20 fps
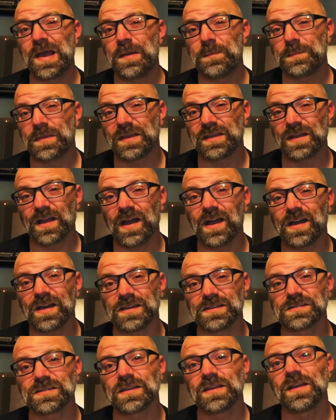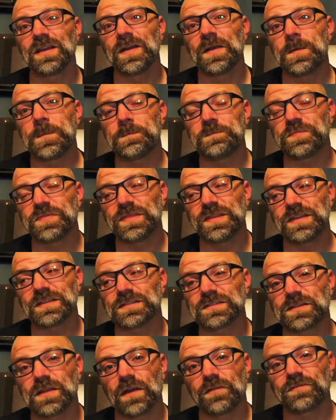because this
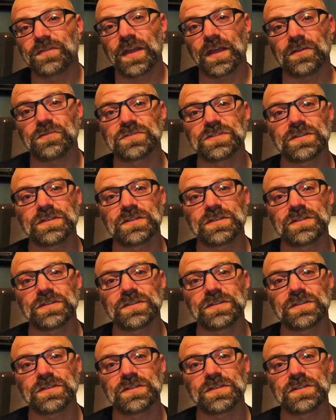dovetails